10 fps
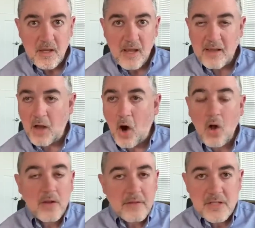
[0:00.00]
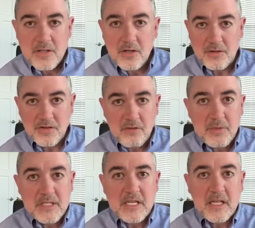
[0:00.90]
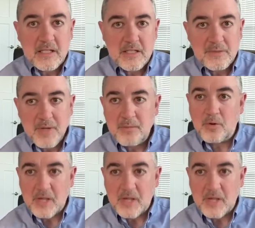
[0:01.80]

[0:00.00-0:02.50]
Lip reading: In all of these years, you've been telling these people,